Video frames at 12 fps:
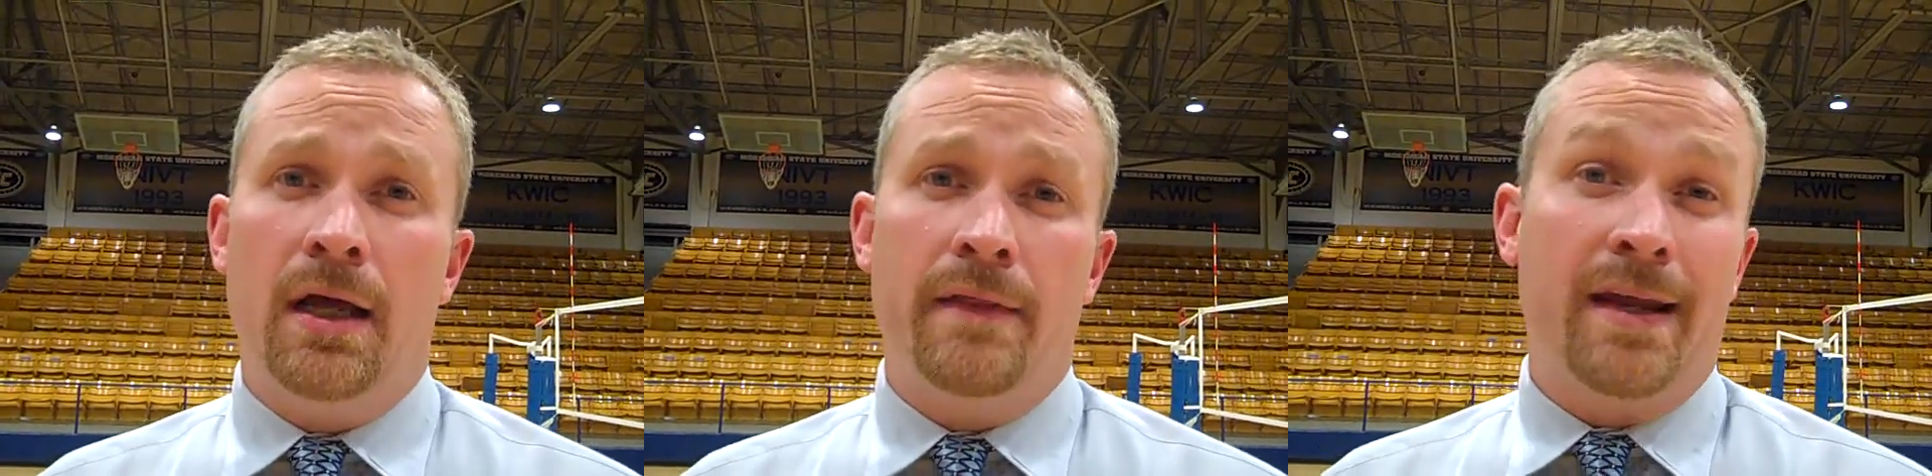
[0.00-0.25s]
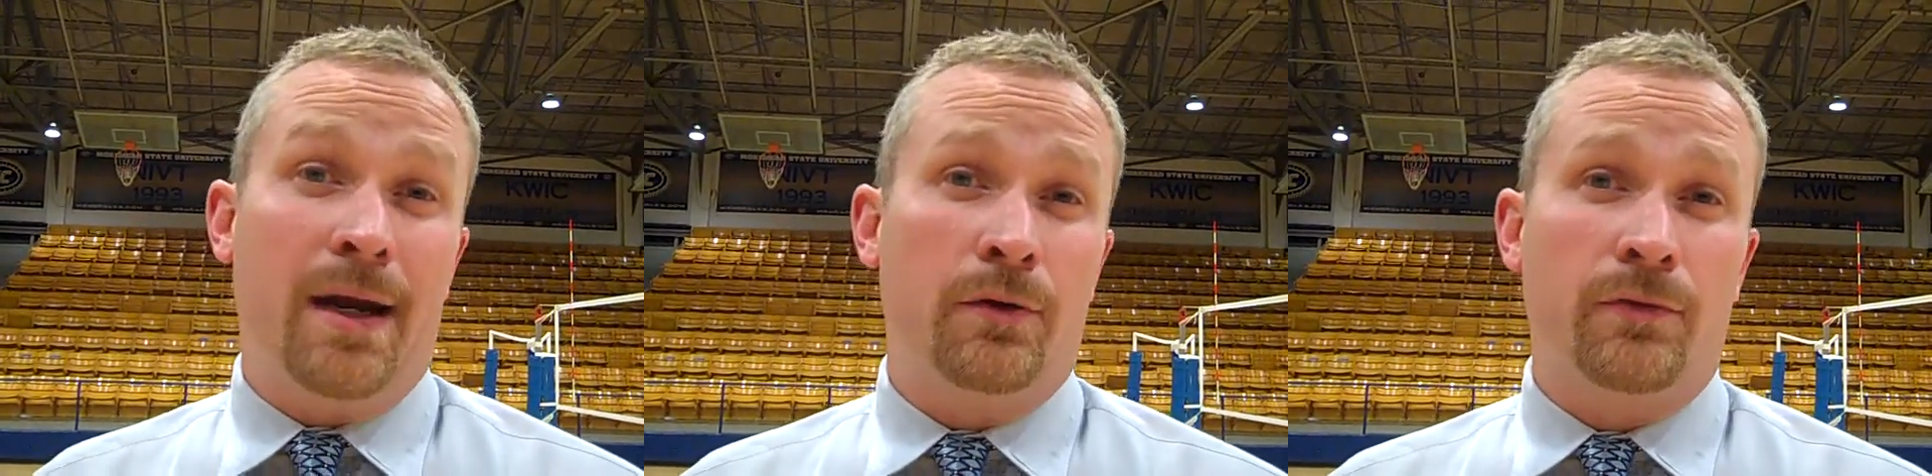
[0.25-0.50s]

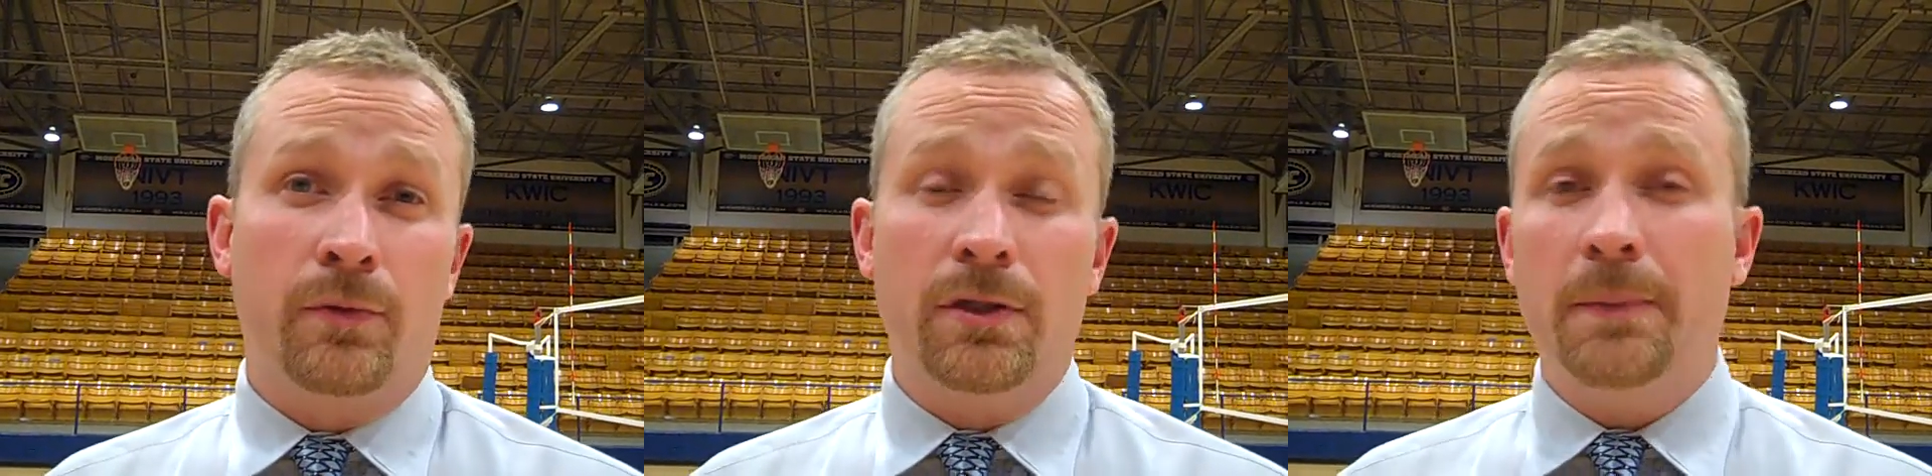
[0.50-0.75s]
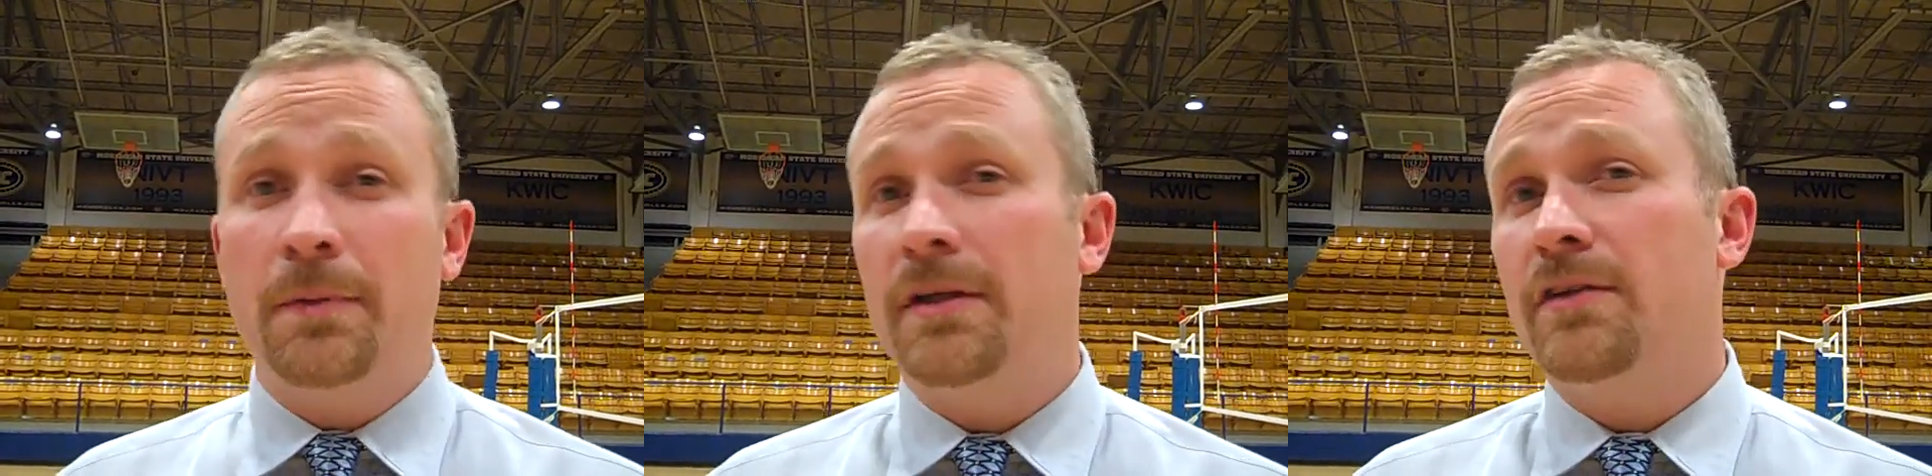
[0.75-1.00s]
And then I was
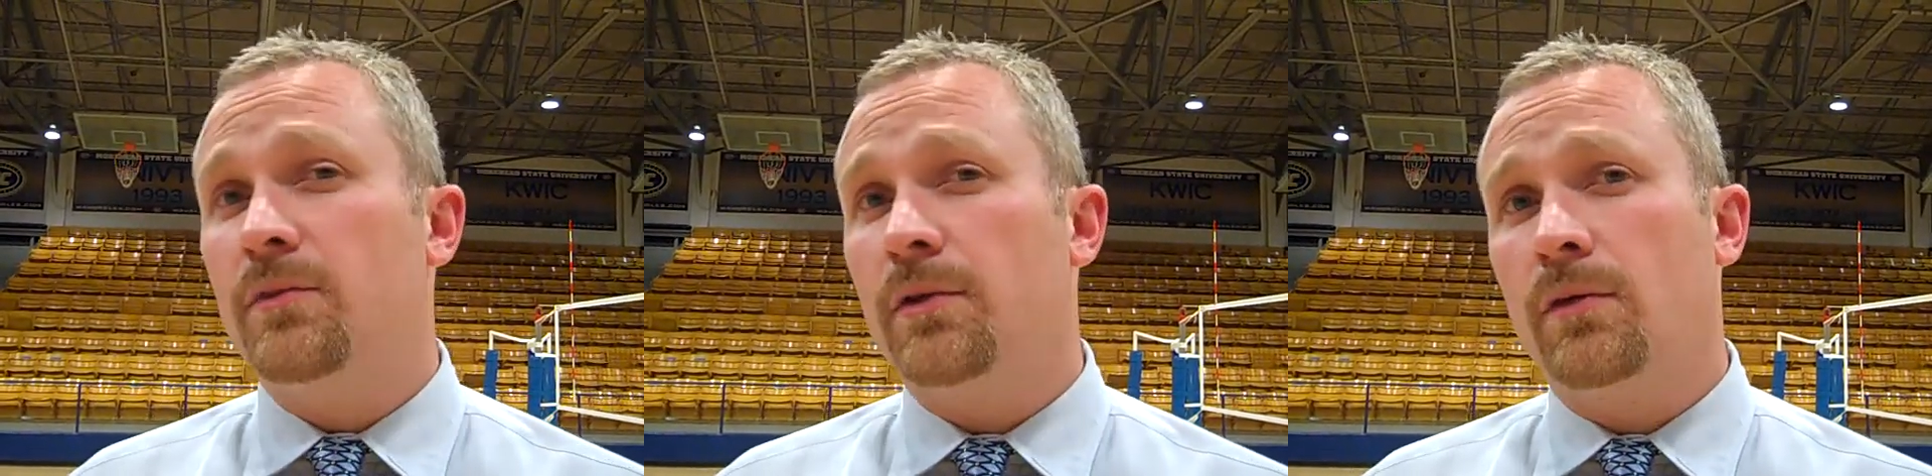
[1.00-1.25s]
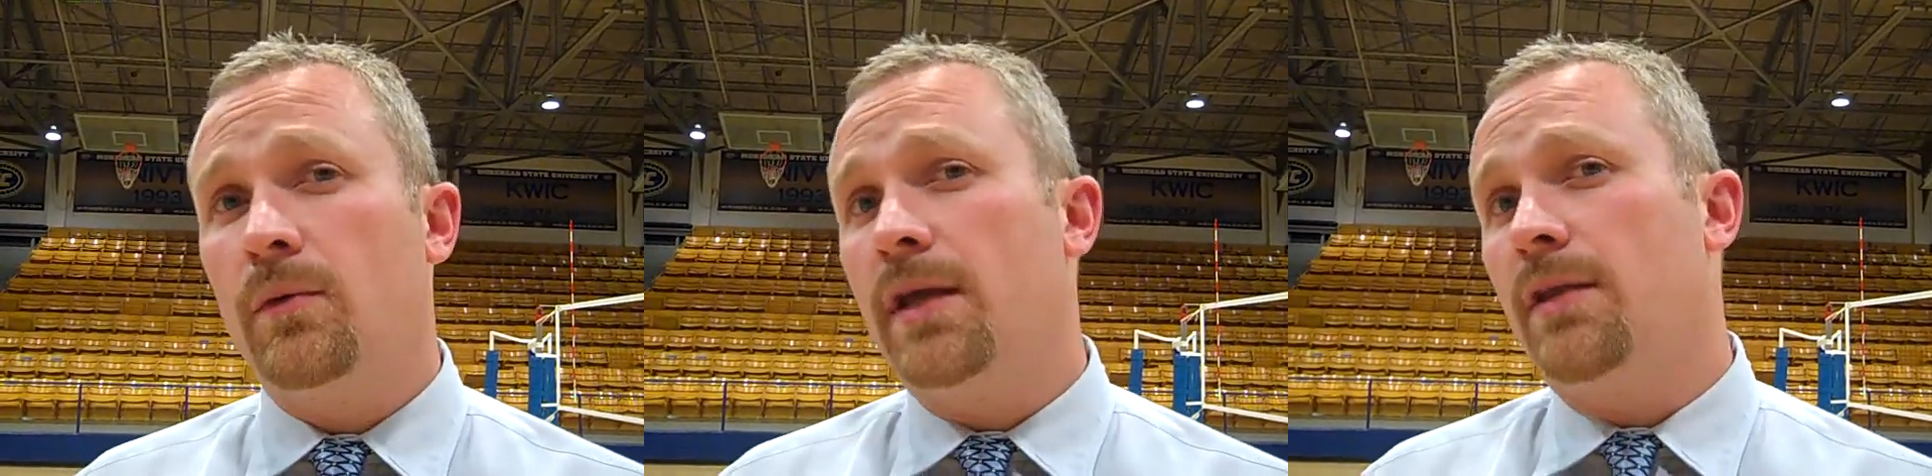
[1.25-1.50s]
really pleased
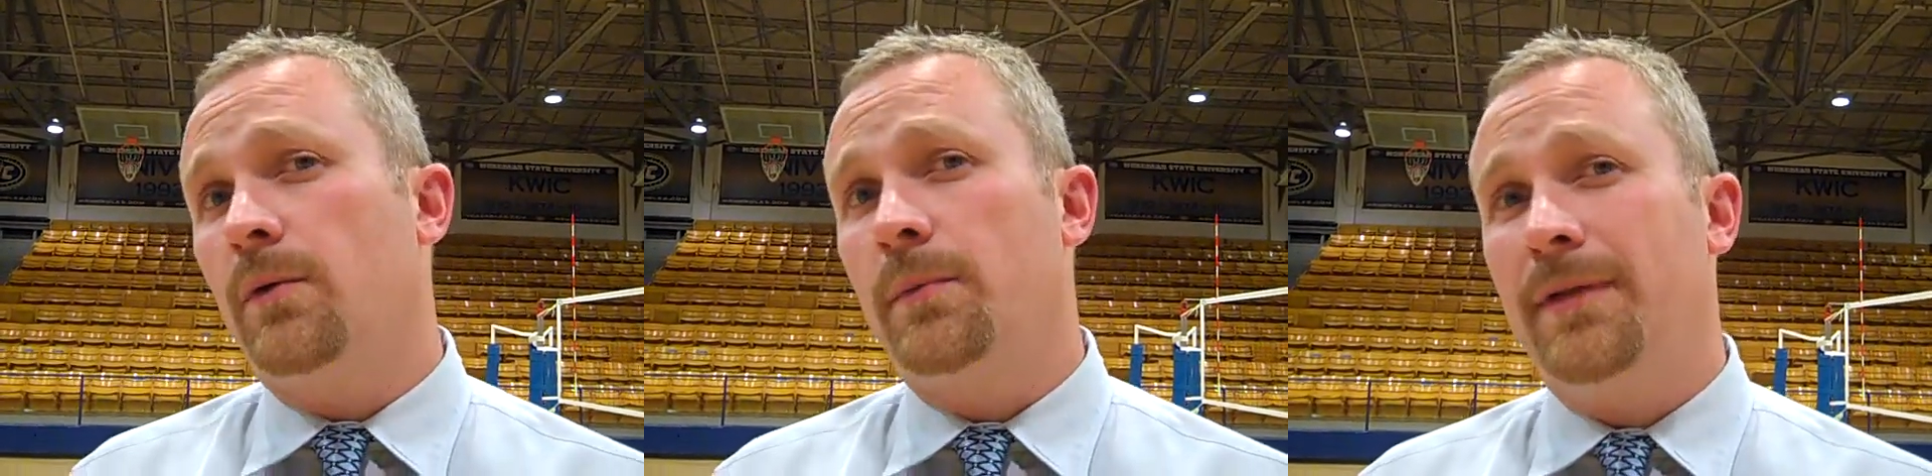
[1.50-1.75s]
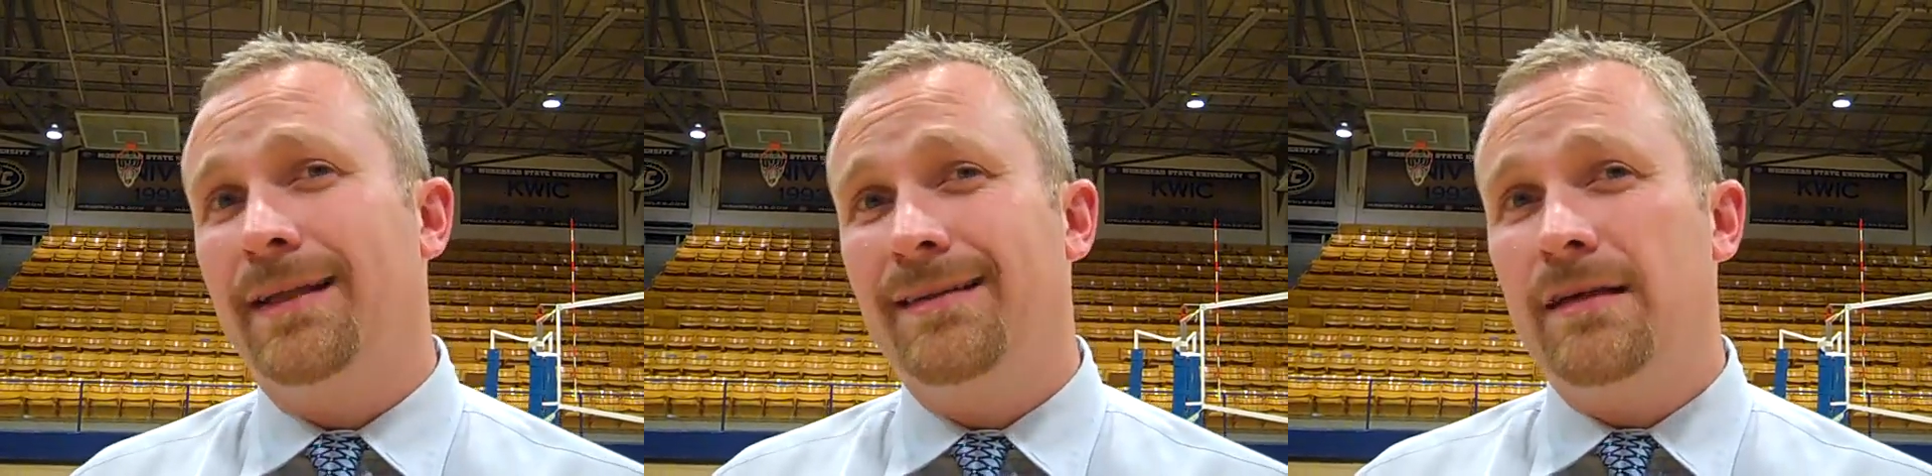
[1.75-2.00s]
with the way that we
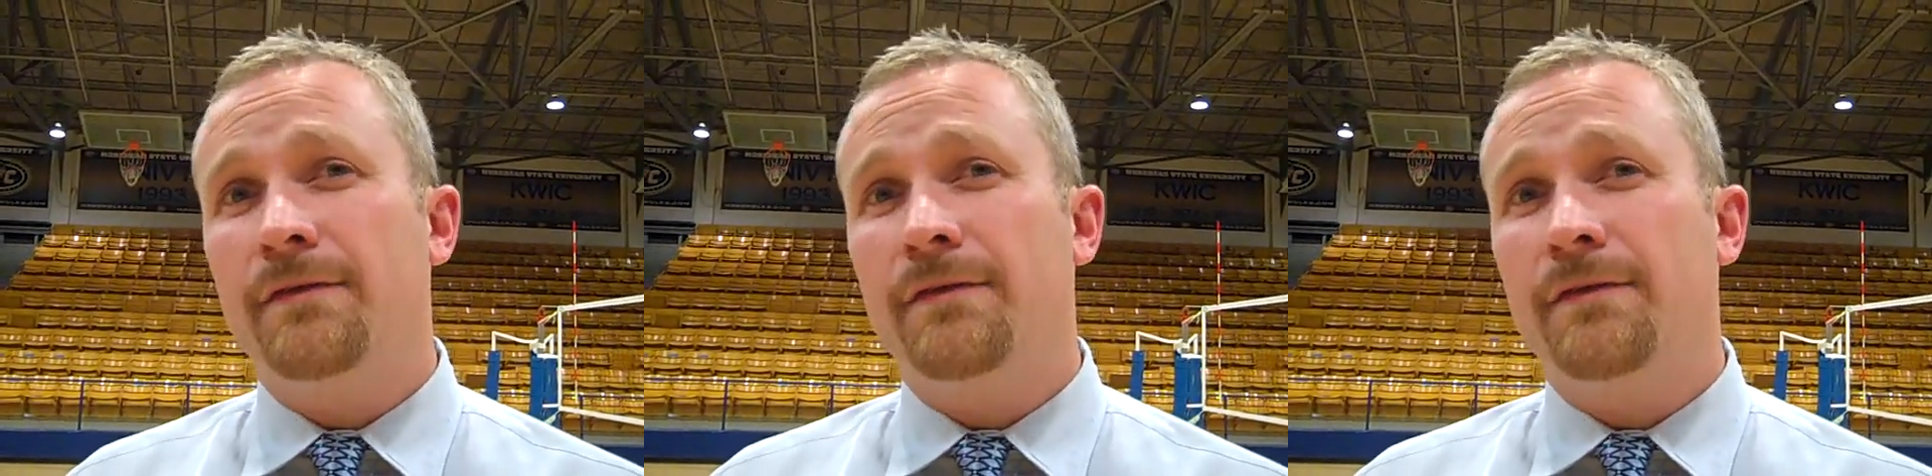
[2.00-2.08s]
played